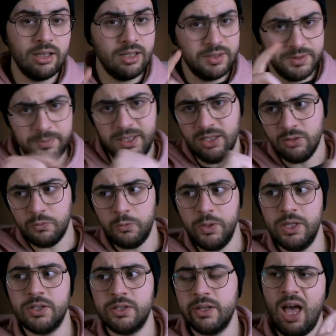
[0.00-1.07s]
Speaking of
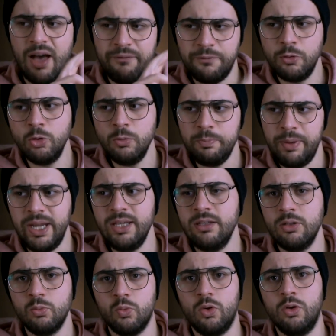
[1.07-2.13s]
which, a full
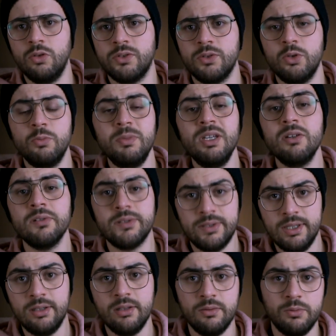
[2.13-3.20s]
painted walls could be
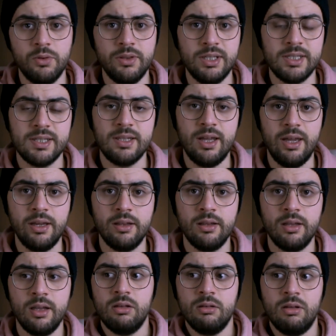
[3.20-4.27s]
considered for this style.
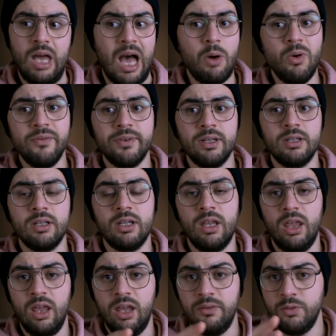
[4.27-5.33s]
However,
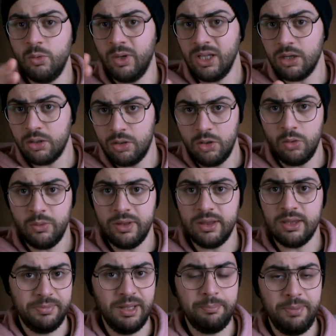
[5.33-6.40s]
if you wanna go with
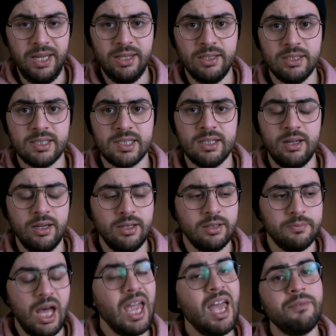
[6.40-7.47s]
the painted style,
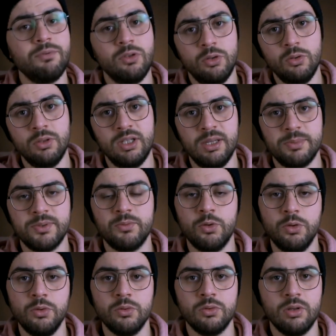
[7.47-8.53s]
I have two tips for
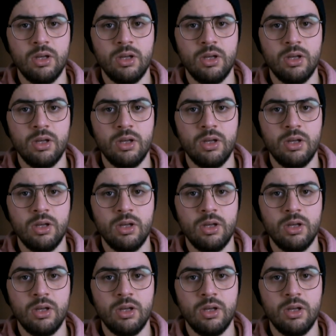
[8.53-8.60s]
you.